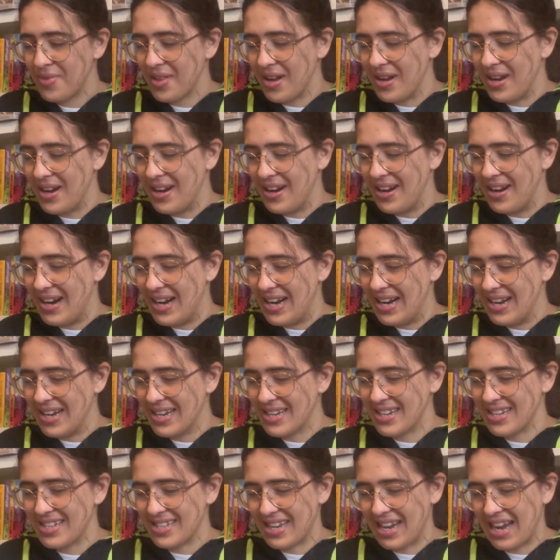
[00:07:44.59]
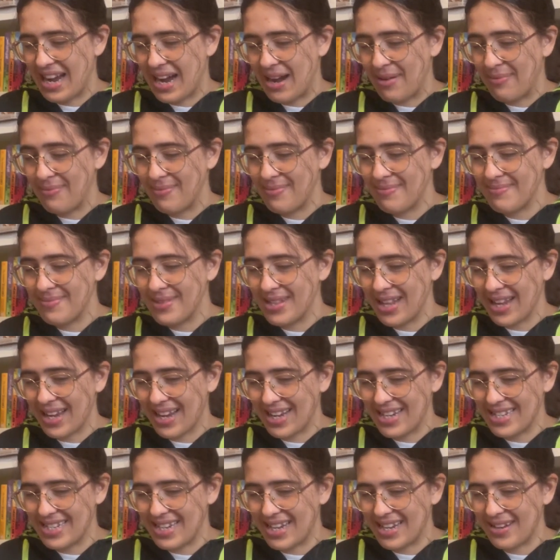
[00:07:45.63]
Because I am, like I
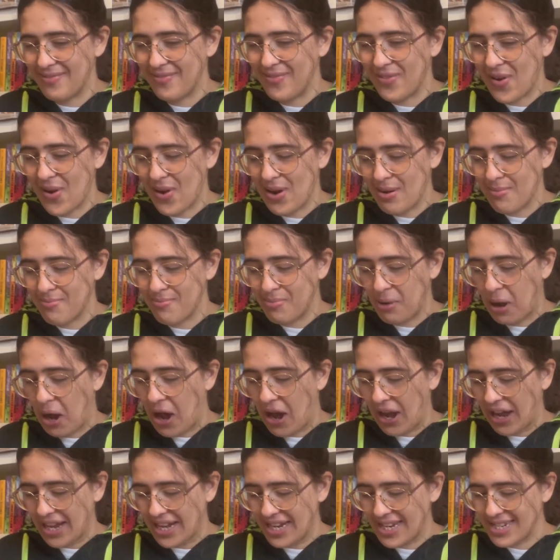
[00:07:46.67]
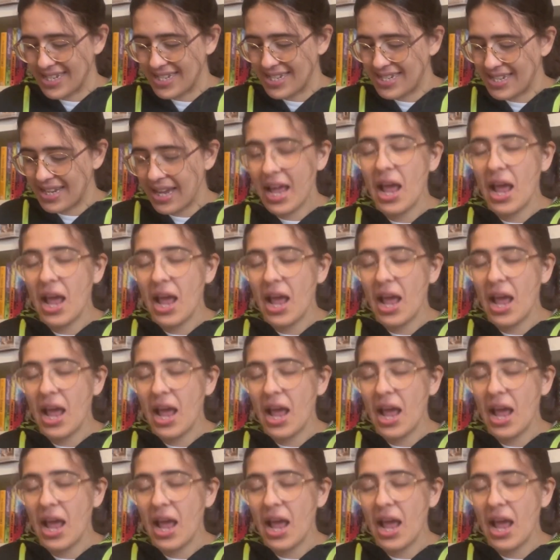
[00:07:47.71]
said, very behind.